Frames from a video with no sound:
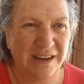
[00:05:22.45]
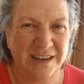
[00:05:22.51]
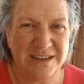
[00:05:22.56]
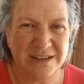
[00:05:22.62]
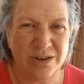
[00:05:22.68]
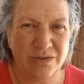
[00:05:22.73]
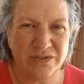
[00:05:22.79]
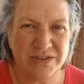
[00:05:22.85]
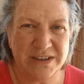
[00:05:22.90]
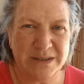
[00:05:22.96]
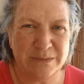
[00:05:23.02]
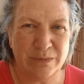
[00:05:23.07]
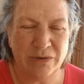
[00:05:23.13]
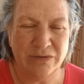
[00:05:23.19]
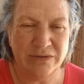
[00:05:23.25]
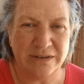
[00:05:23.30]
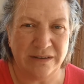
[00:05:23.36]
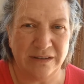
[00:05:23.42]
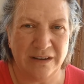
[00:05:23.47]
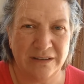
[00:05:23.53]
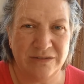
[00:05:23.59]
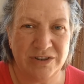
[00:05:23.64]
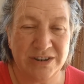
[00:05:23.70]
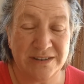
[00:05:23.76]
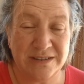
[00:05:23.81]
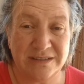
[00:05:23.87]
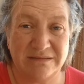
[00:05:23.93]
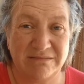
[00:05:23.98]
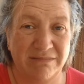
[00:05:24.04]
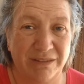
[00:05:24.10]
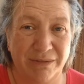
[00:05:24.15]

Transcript: it's not despondent. I just